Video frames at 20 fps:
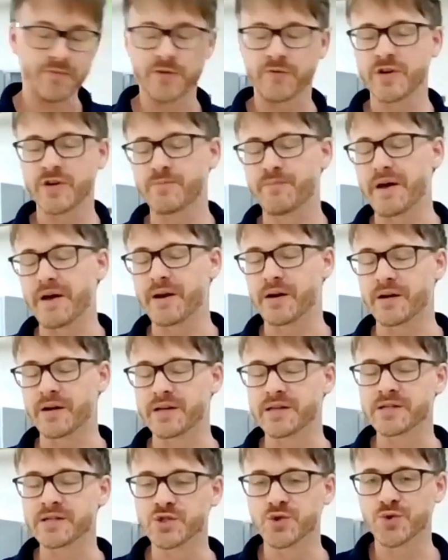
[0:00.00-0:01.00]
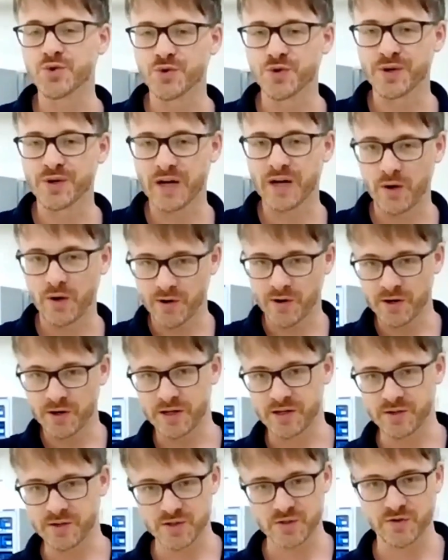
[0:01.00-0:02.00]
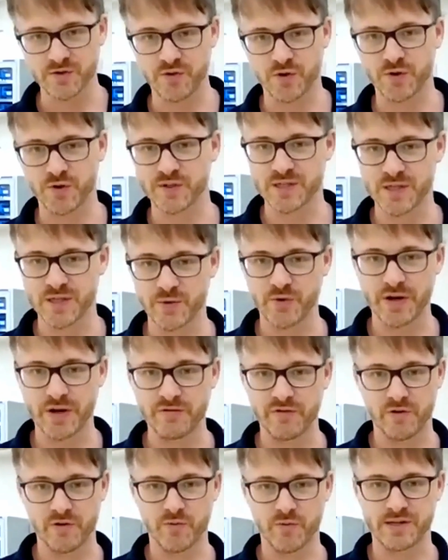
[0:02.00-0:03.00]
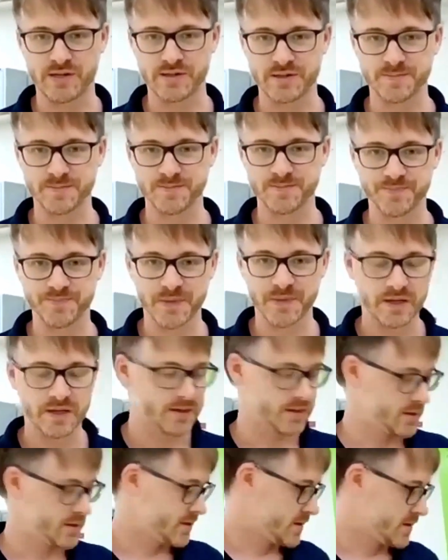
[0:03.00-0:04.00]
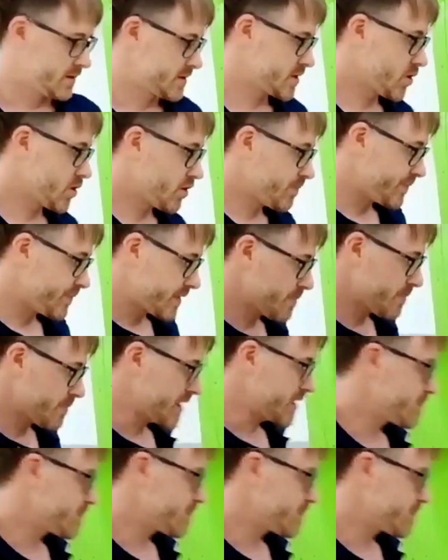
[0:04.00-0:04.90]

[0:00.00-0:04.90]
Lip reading: fit better into our Industry 4.0 environment. So the base